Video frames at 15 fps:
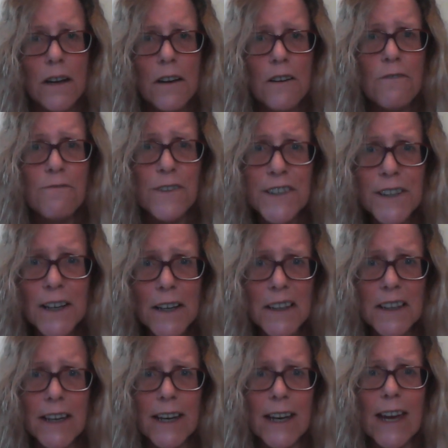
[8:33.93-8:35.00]

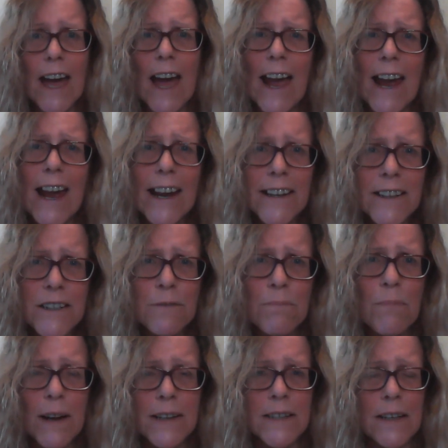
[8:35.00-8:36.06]
physically and
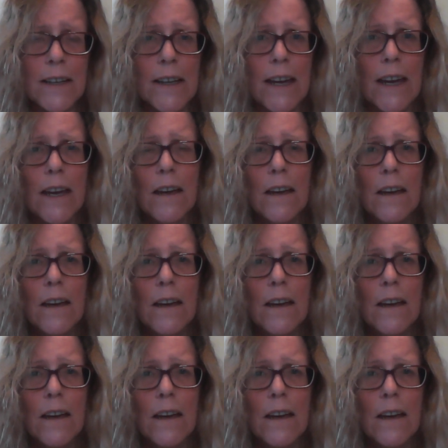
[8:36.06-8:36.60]
mentally.